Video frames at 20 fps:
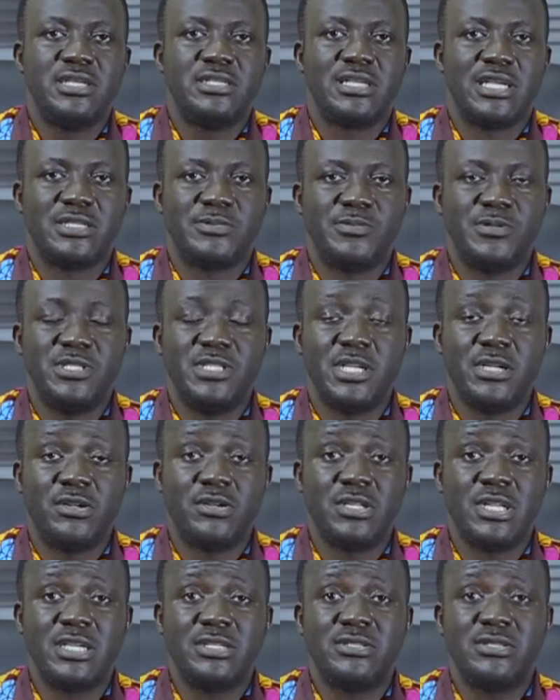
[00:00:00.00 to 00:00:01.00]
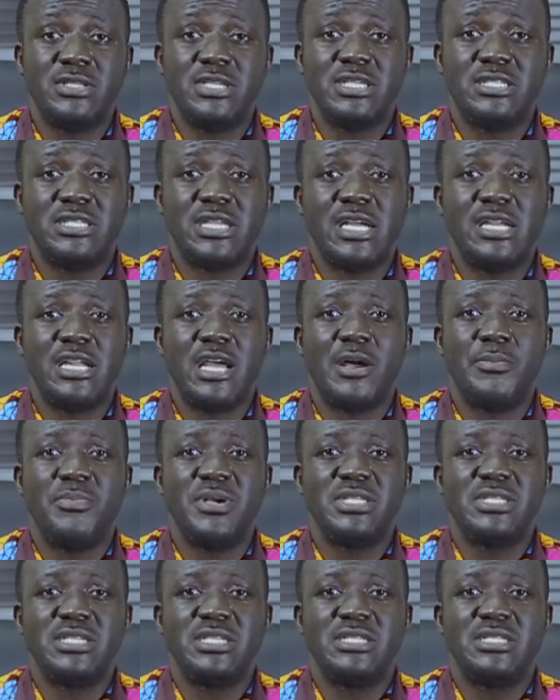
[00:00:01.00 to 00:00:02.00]
Thus, please the Lord that today's Sunday our
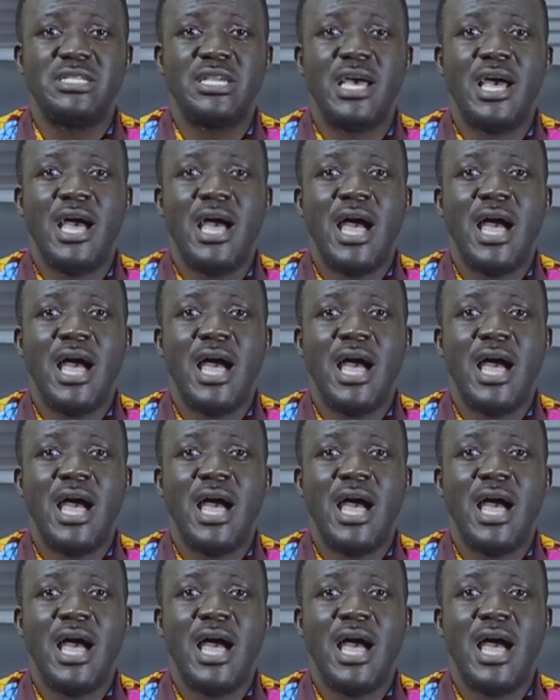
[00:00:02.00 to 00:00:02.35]
message